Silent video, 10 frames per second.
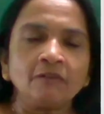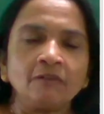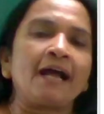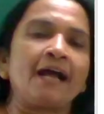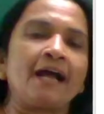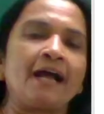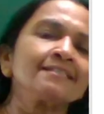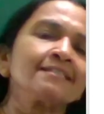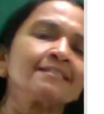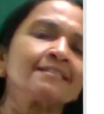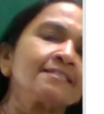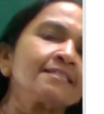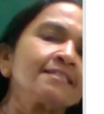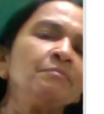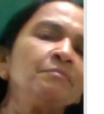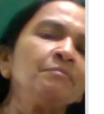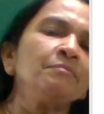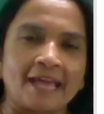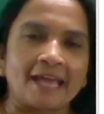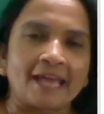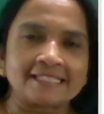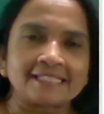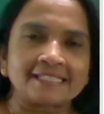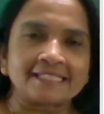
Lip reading: plus subject plus